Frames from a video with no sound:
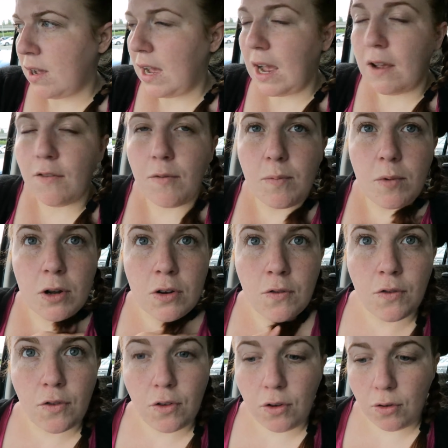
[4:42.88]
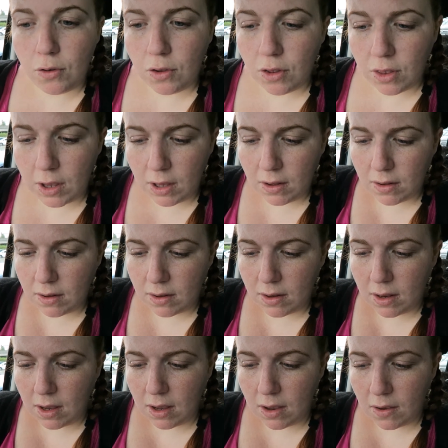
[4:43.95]
I've bought a few things
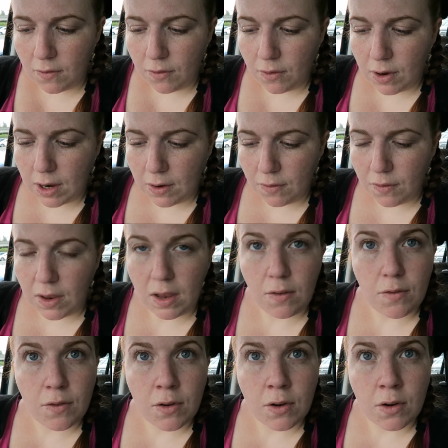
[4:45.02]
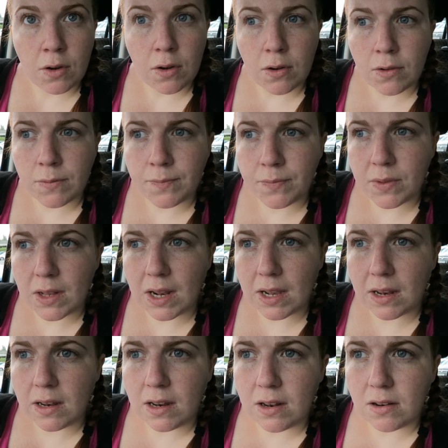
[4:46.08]
for Alfie, for
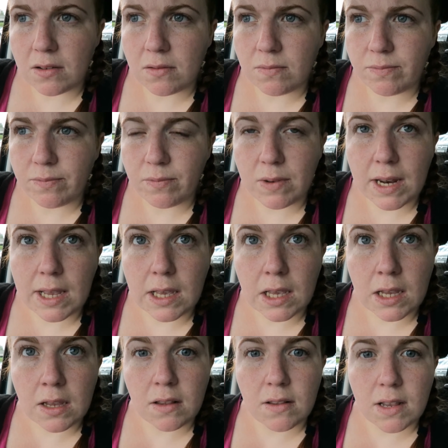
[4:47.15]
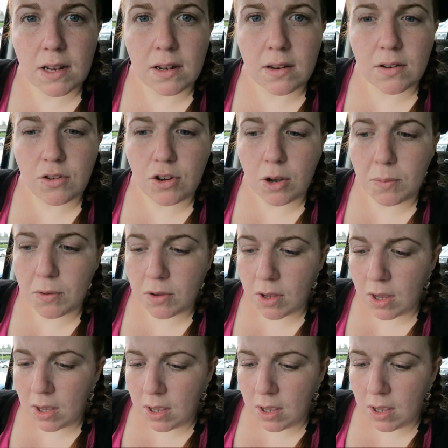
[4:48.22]
like little leggings and tops,